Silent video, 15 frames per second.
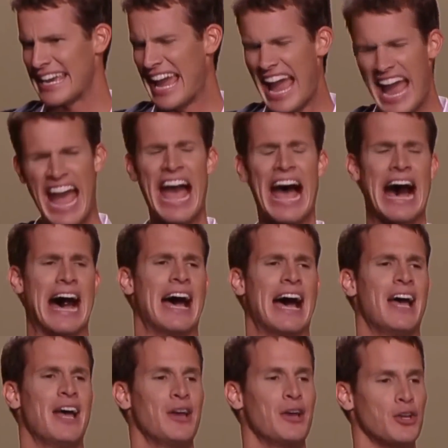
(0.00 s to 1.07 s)

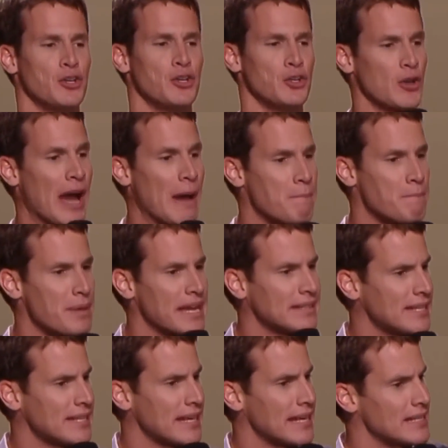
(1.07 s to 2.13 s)
Yeah. You got big
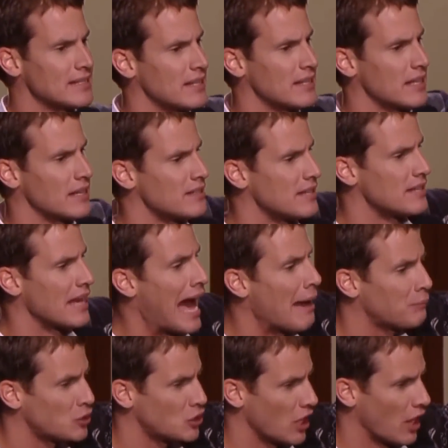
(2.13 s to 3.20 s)
titties, then
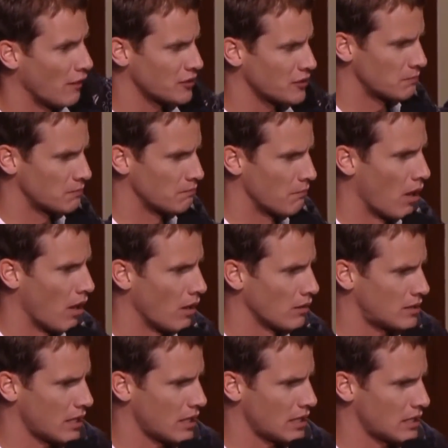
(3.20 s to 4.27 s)
top shelf.
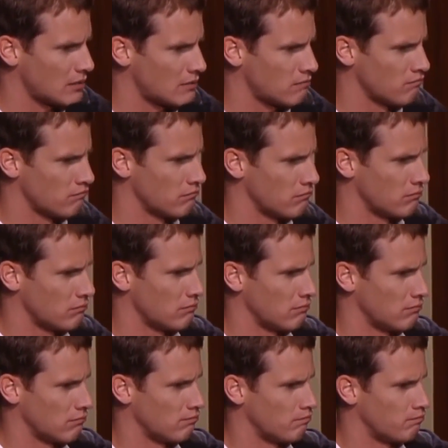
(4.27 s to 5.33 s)
Small
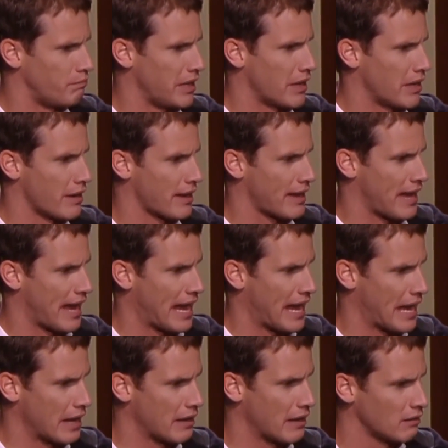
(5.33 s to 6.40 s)
titties, beer in a
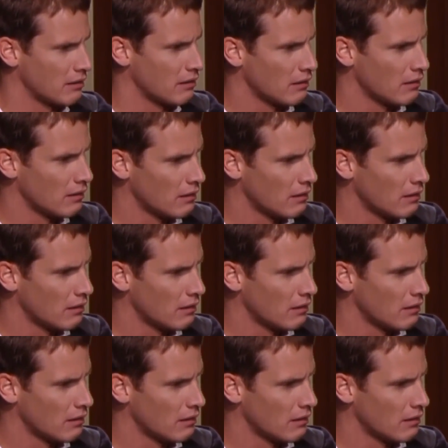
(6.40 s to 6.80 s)
can.